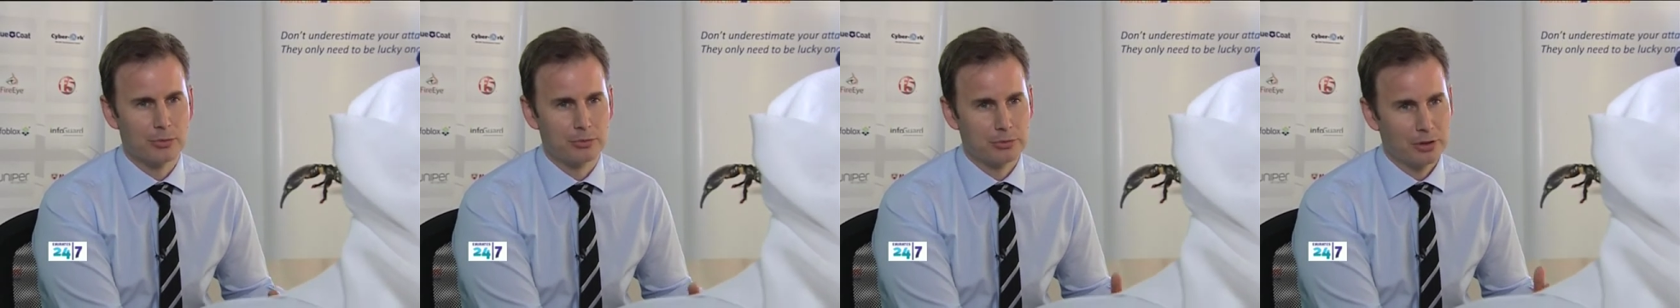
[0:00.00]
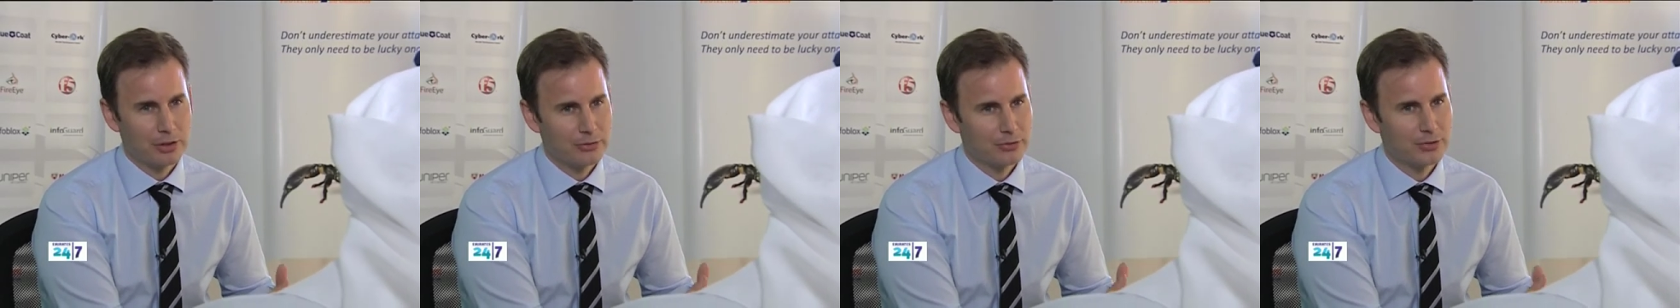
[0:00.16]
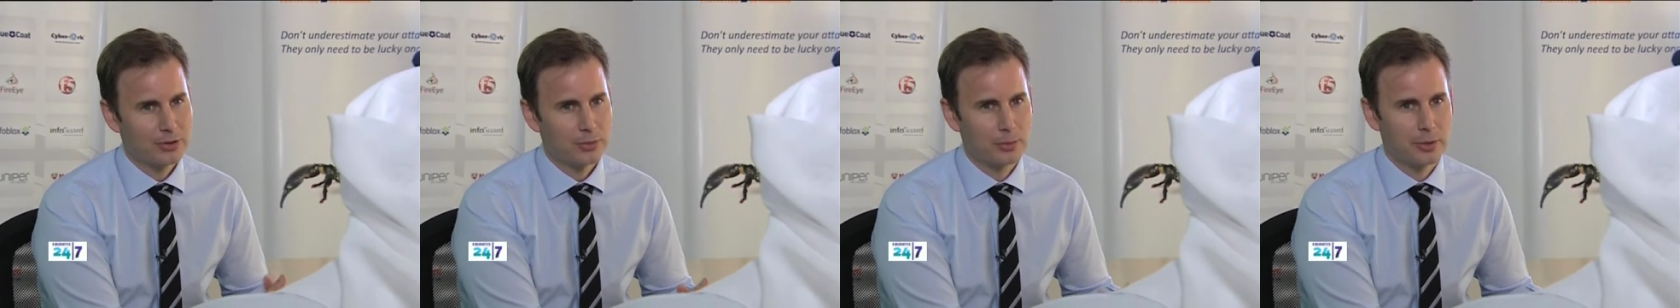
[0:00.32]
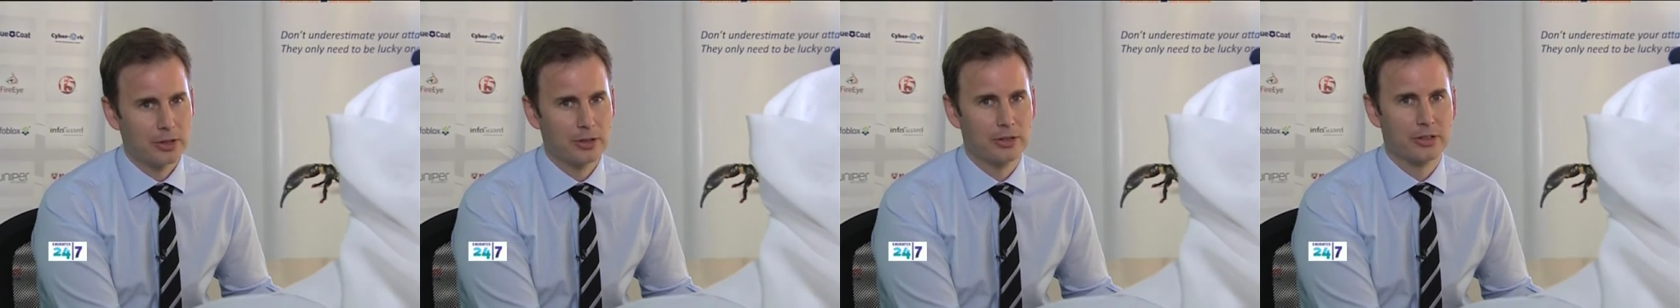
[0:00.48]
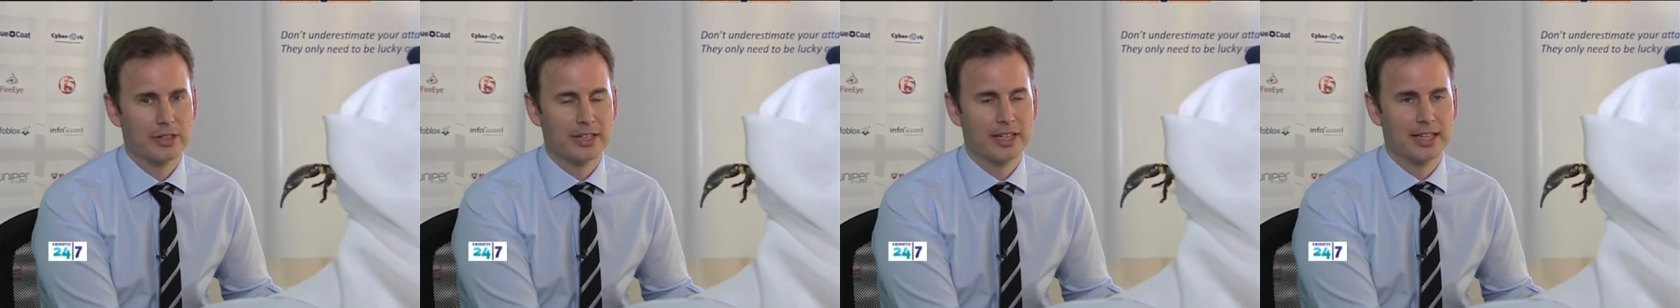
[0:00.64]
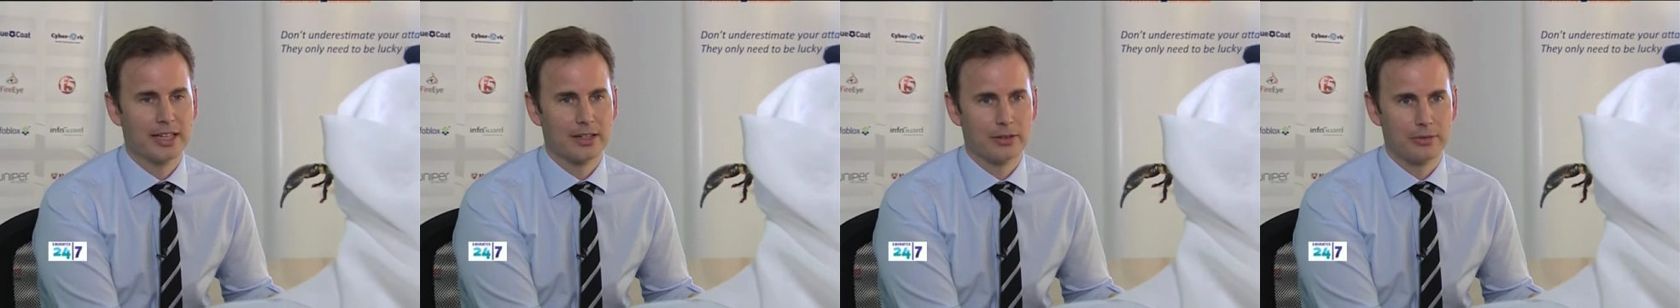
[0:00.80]
roughly we're
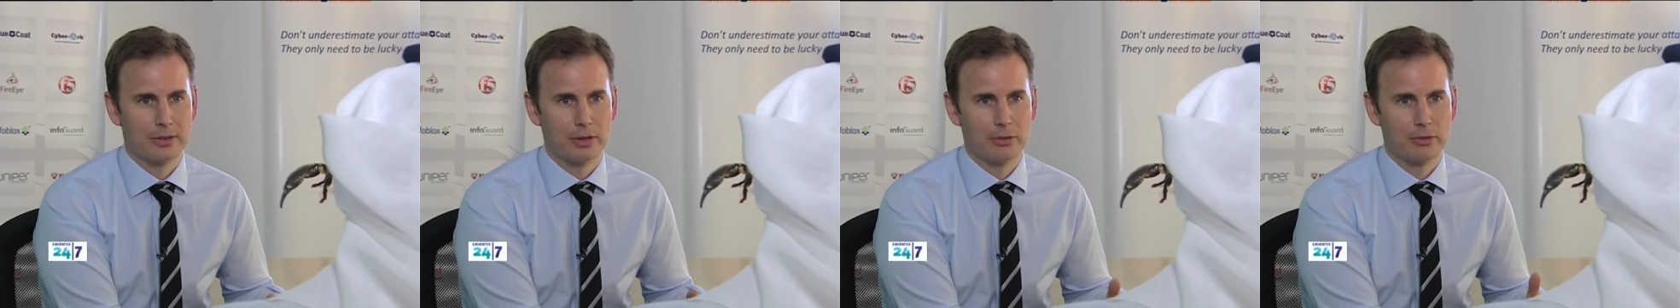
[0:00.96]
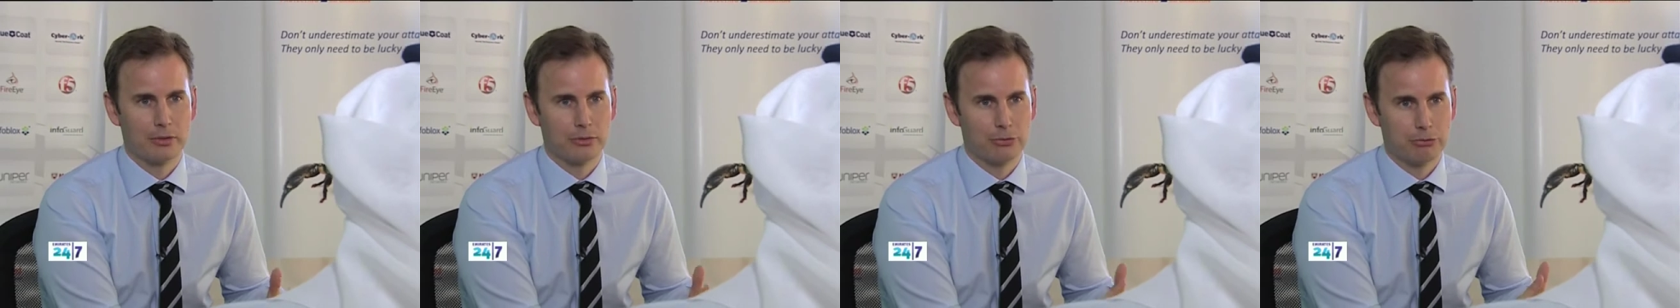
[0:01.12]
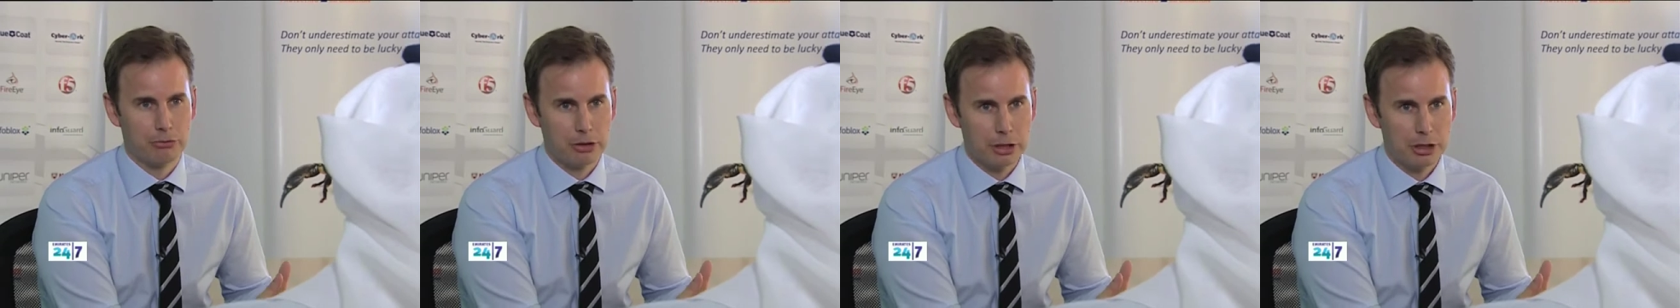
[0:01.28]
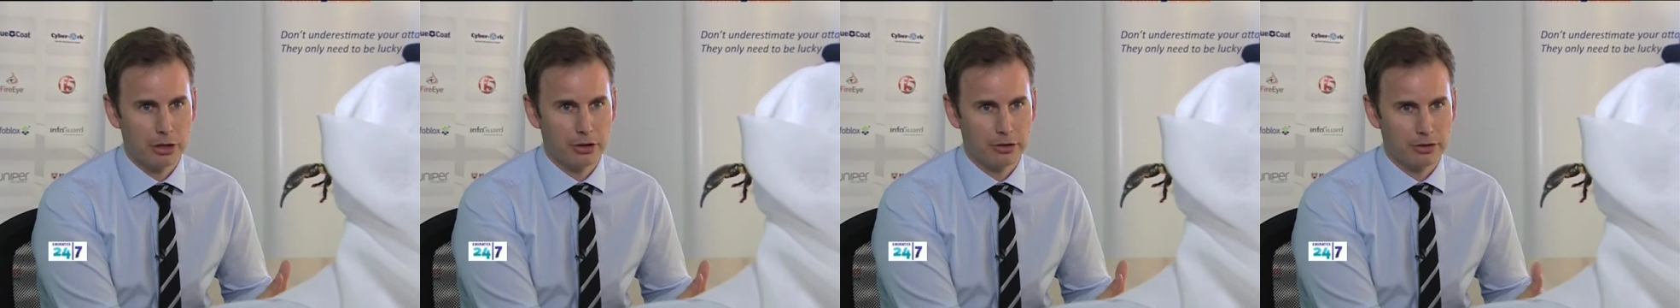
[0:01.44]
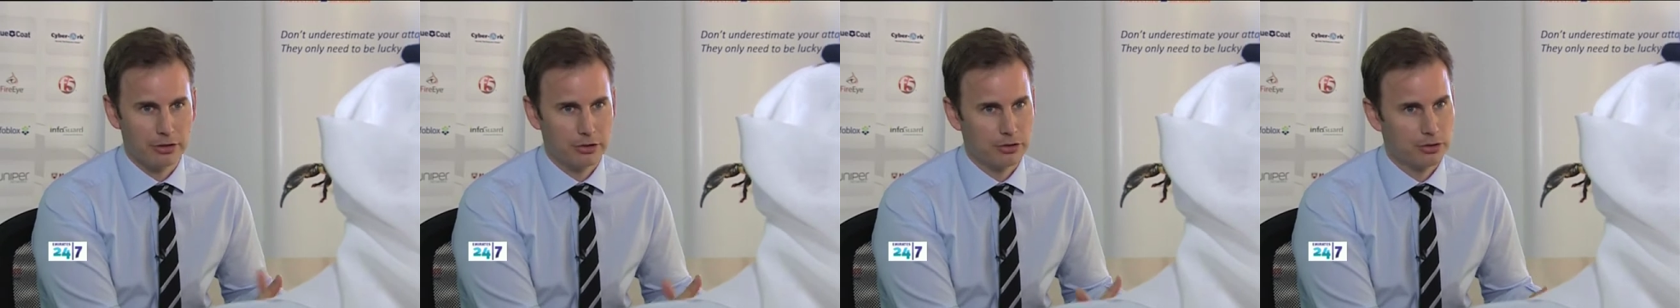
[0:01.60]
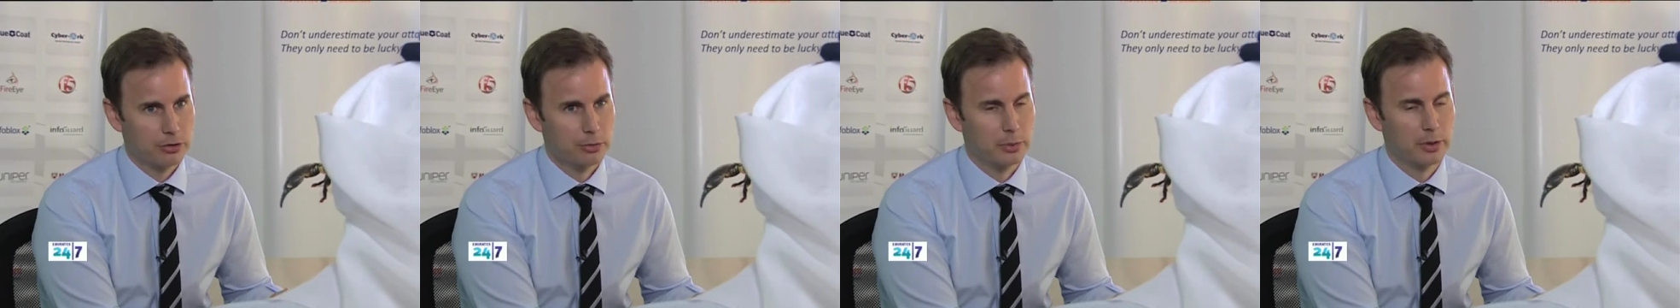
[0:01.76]
looking at around
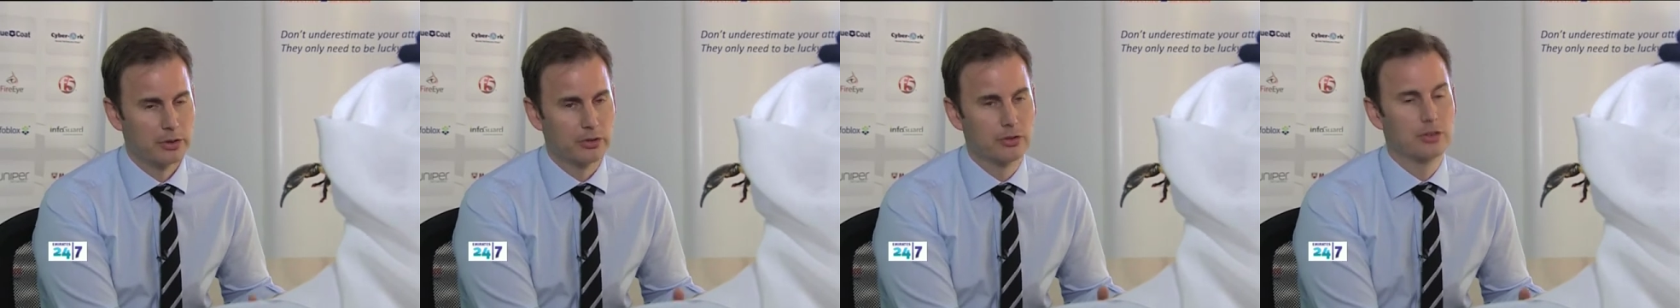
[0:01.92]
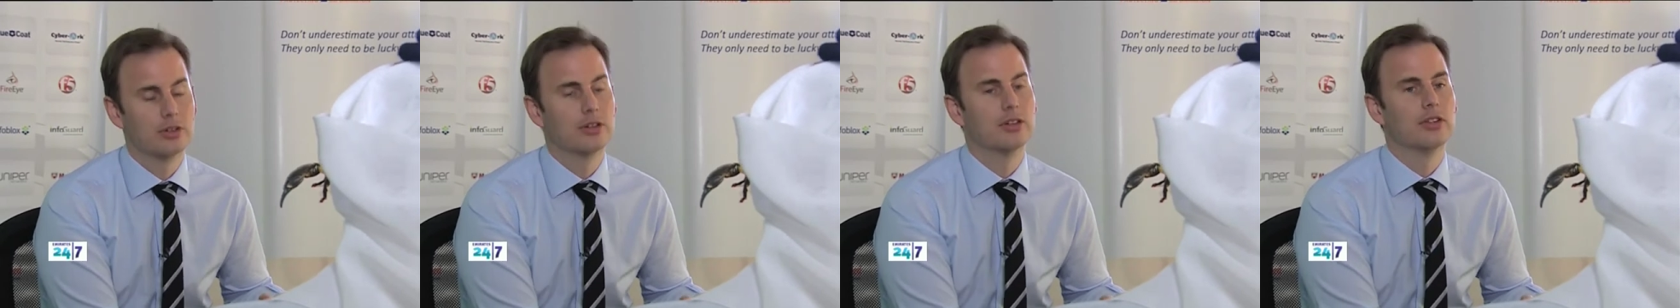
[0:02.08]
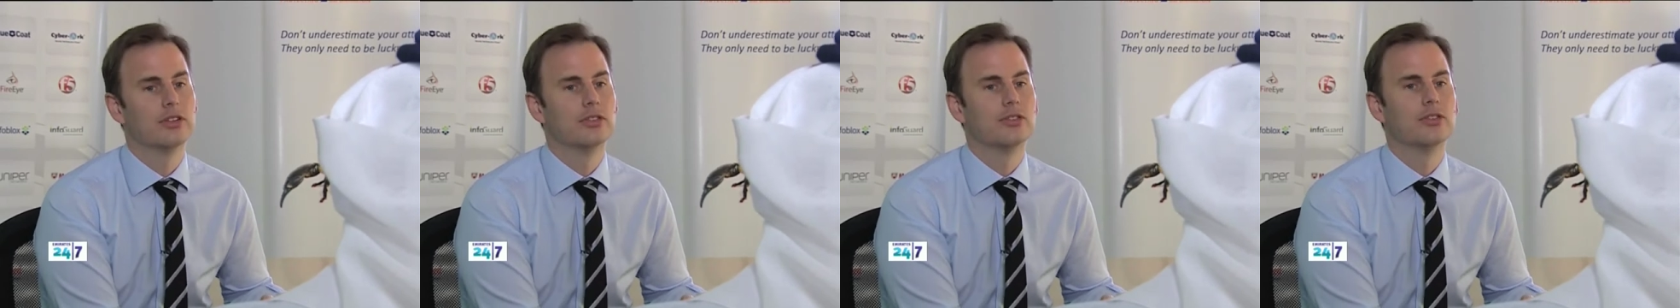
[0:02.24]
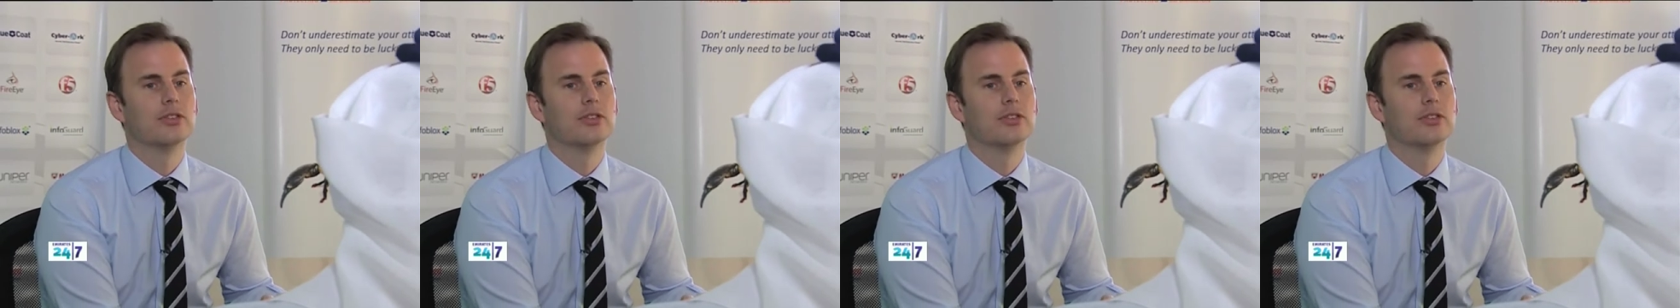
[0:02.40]
$300